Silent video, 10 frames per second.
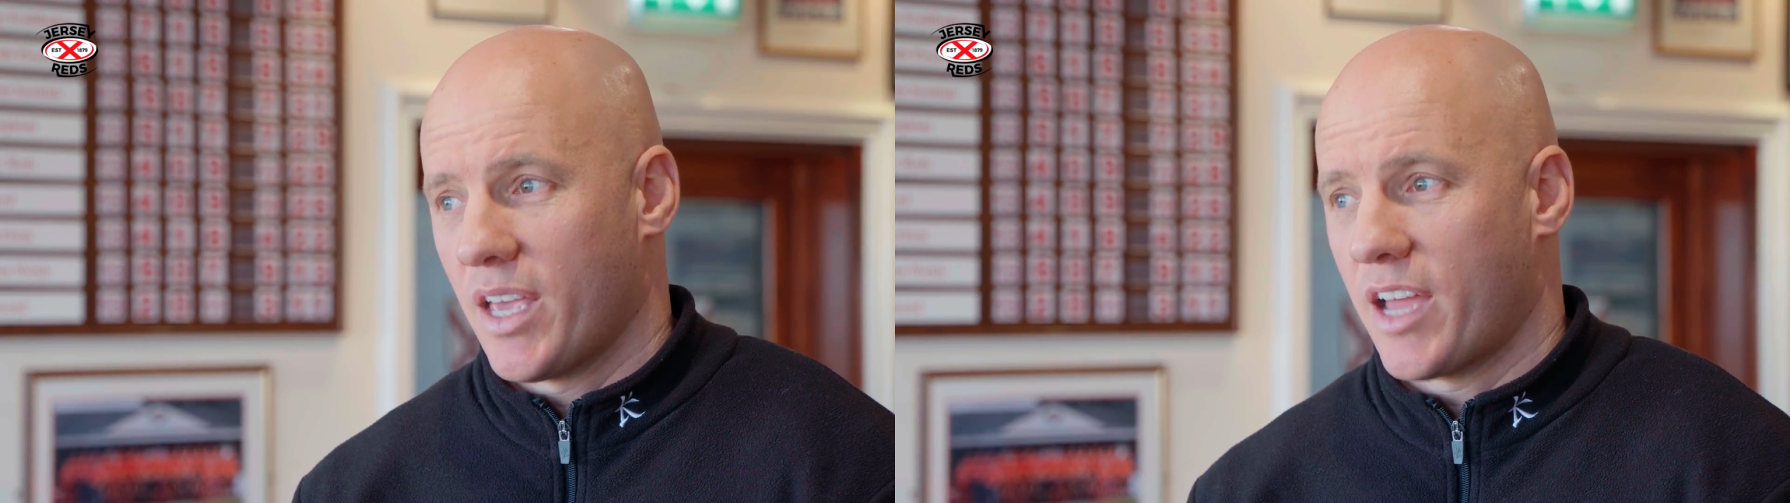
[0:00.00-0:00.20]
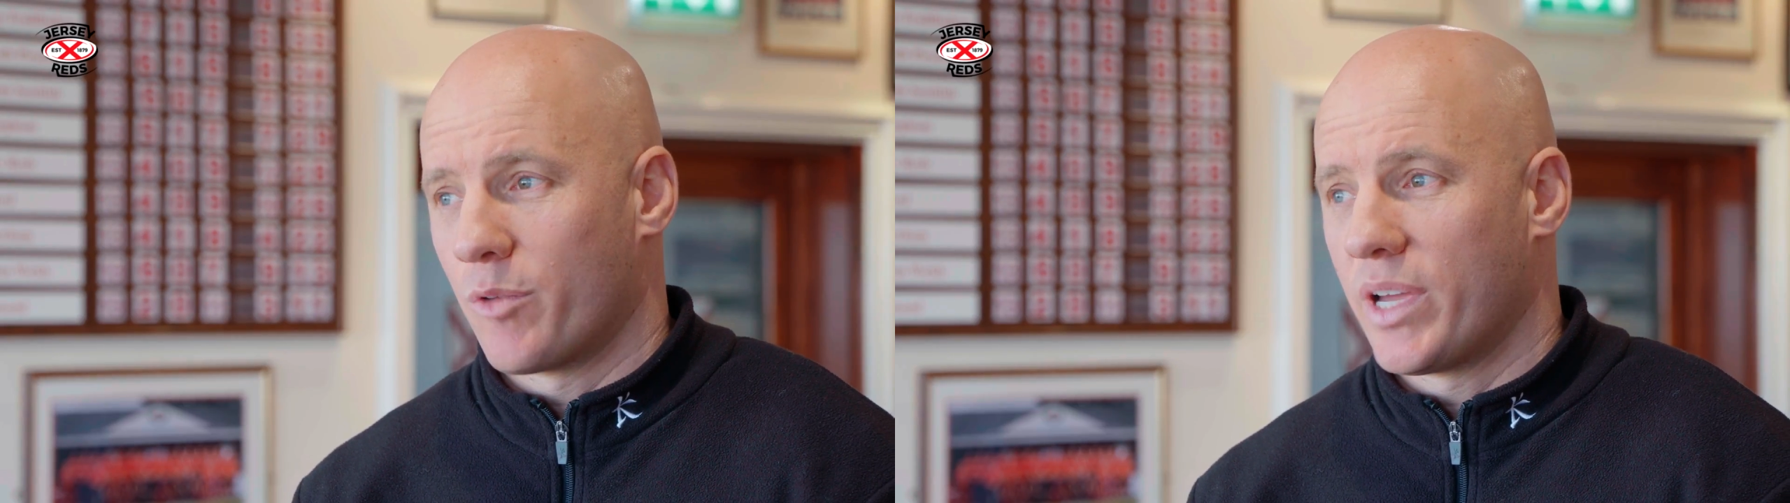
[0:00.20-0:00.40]

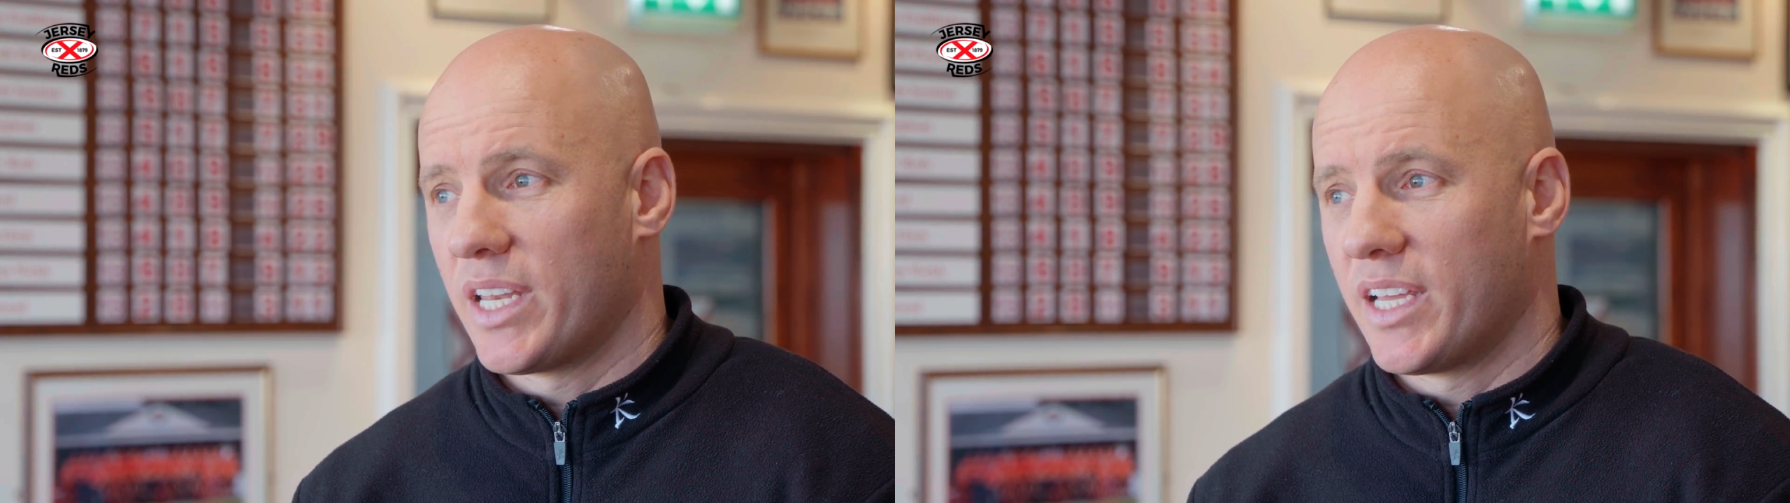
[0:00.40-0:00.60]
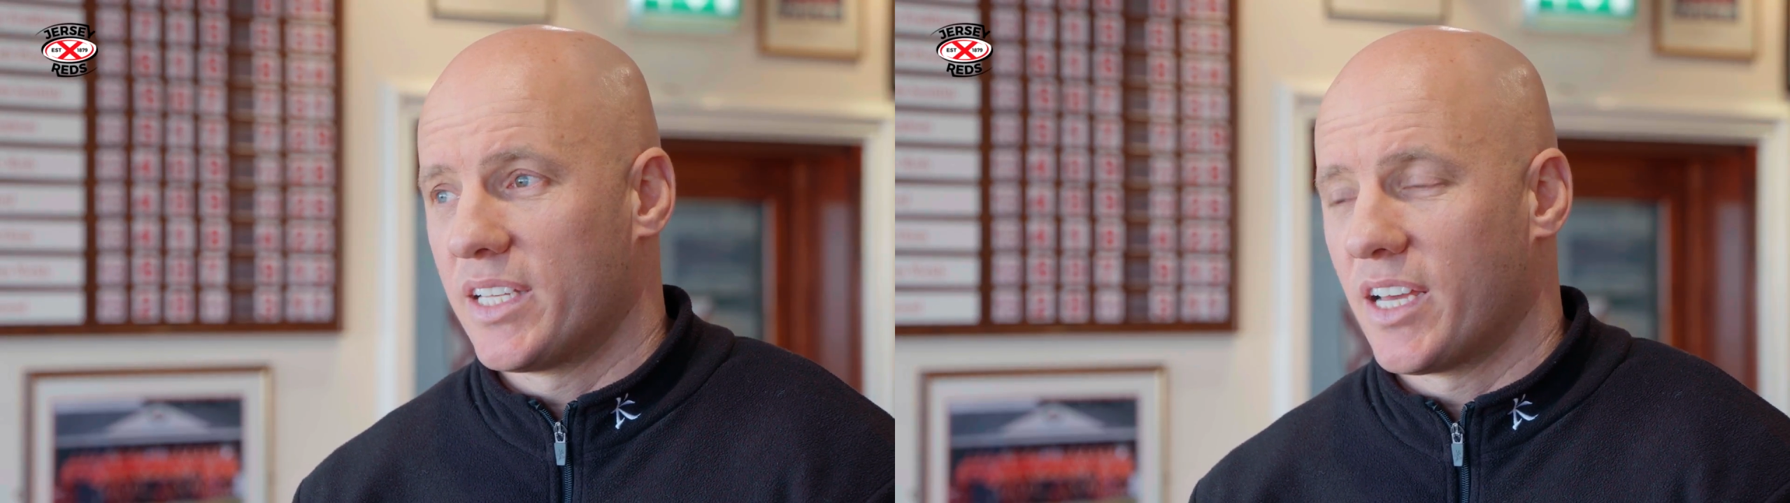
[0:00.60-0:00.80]
and we
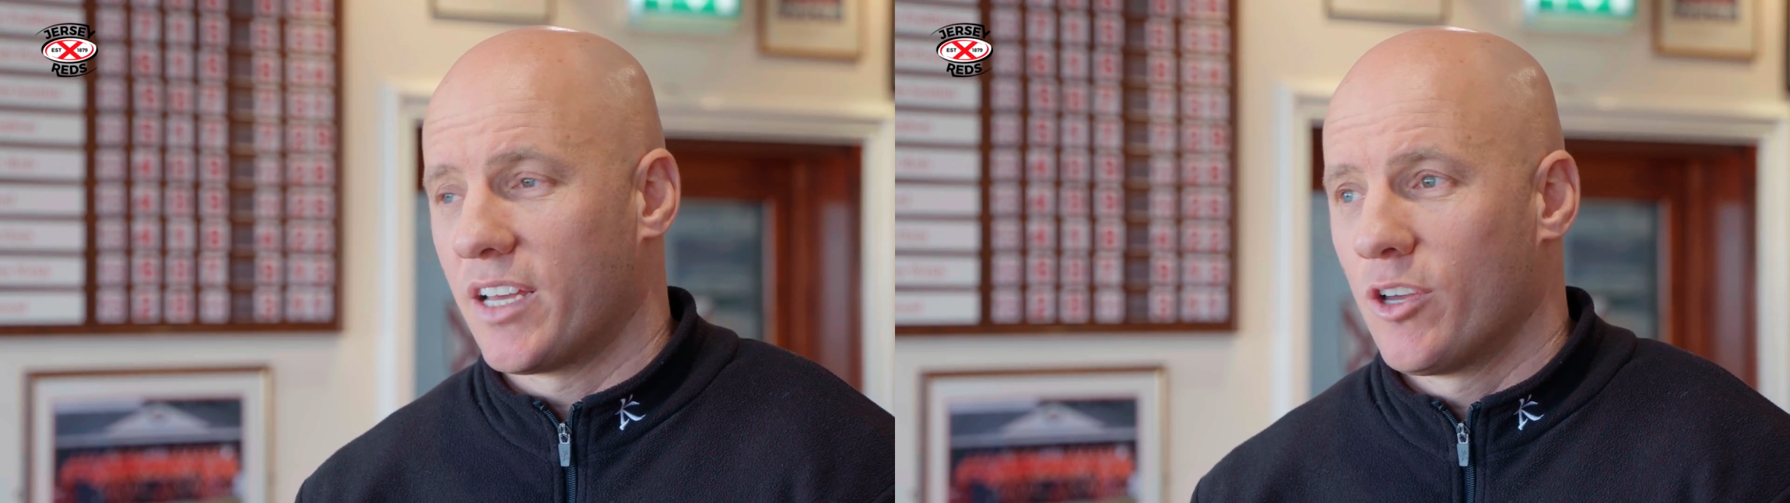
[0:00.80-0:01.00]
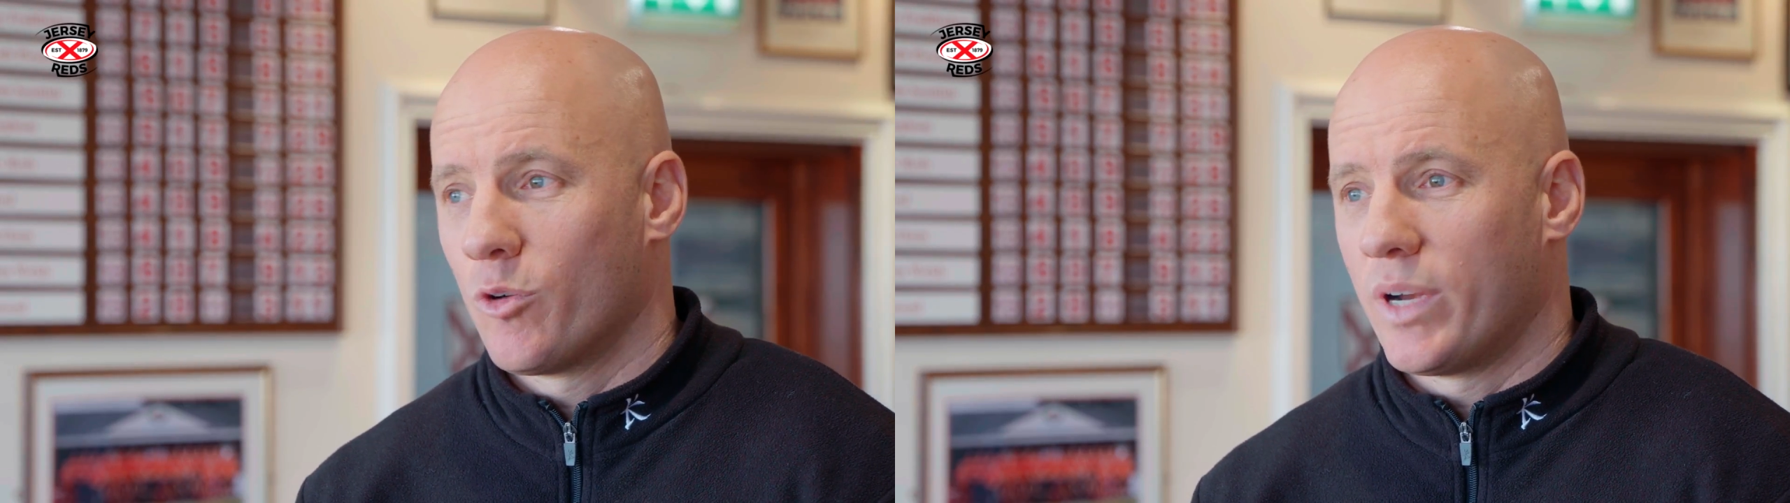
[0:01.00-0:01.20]
need
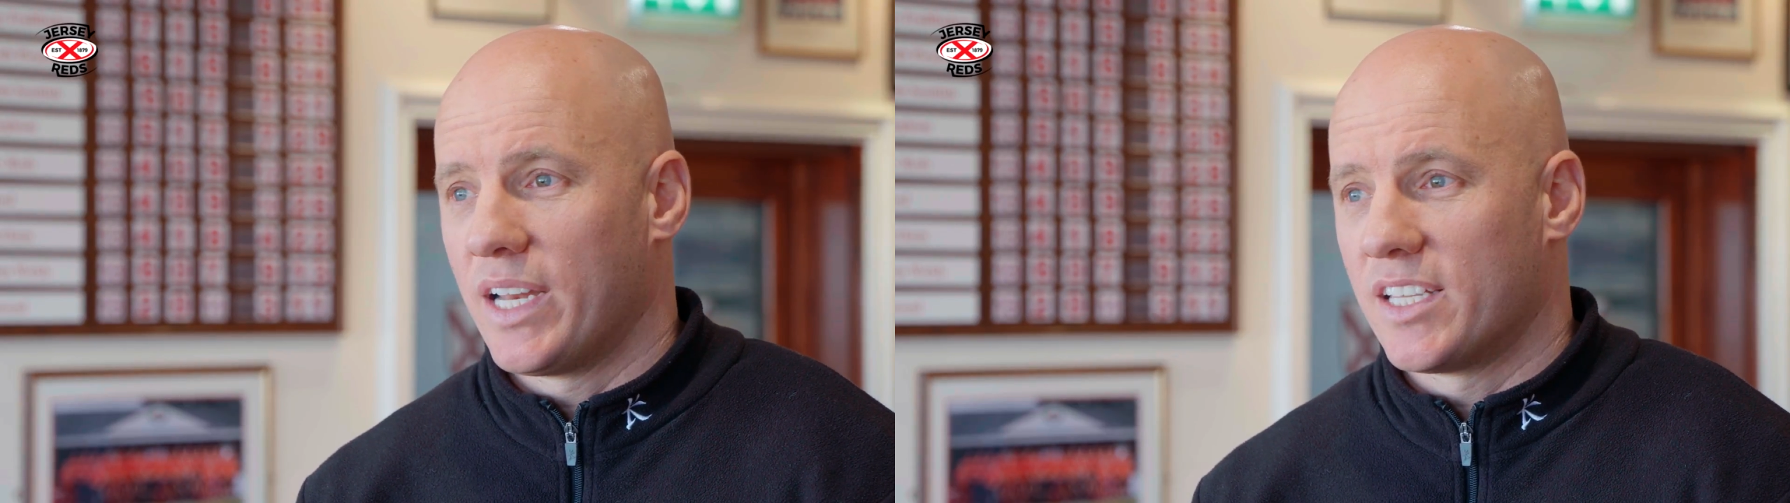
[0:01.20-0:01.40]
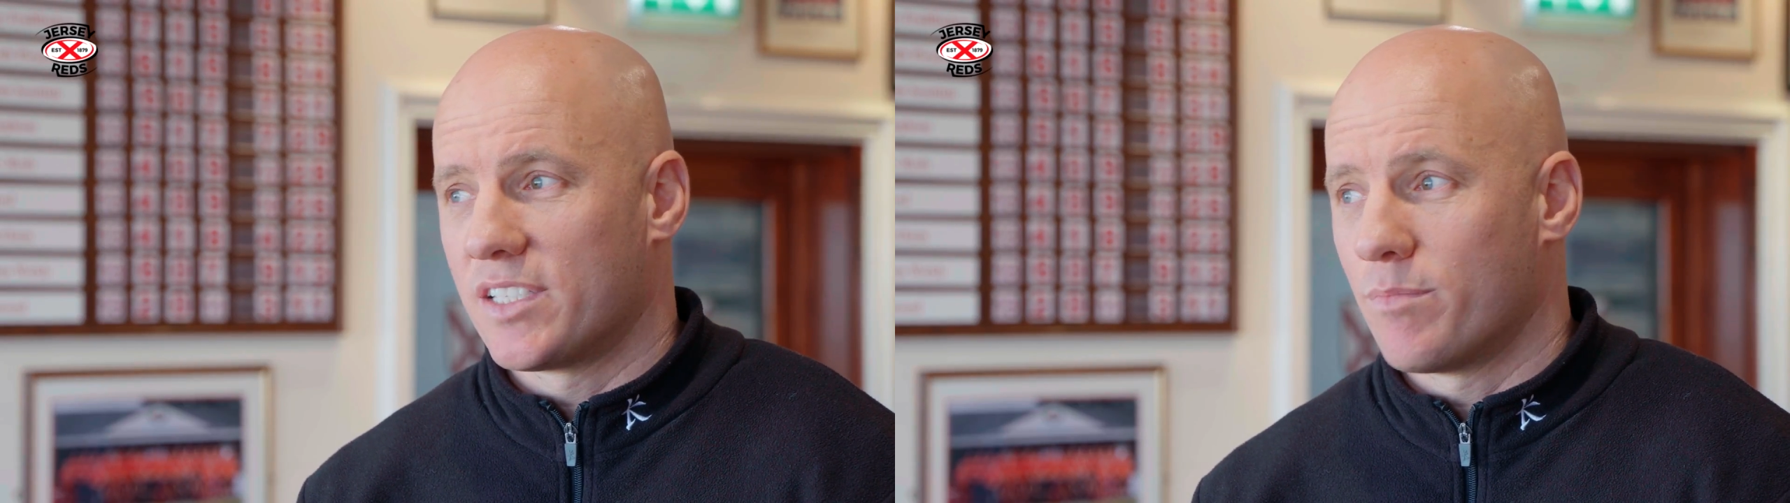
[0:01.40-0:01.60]
as